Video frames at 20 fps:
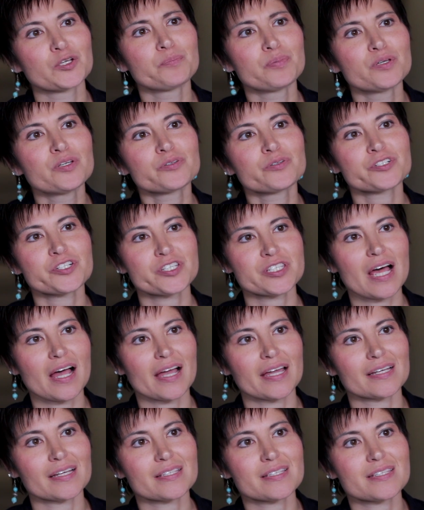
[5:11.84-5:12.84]
Computer
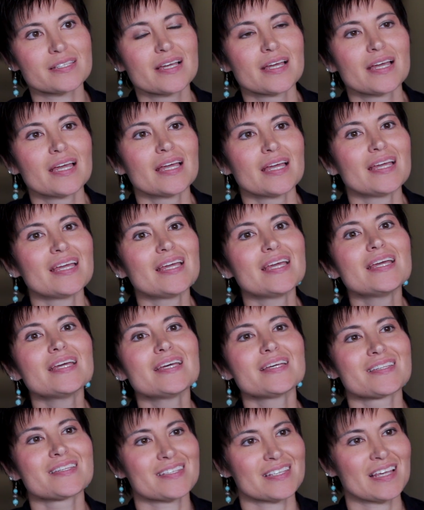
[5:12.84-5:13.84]
science
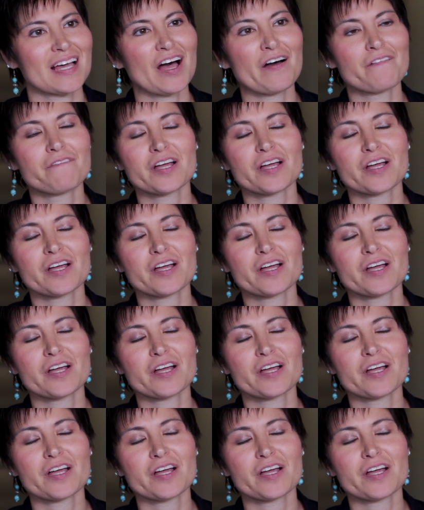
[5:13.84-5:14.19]
is a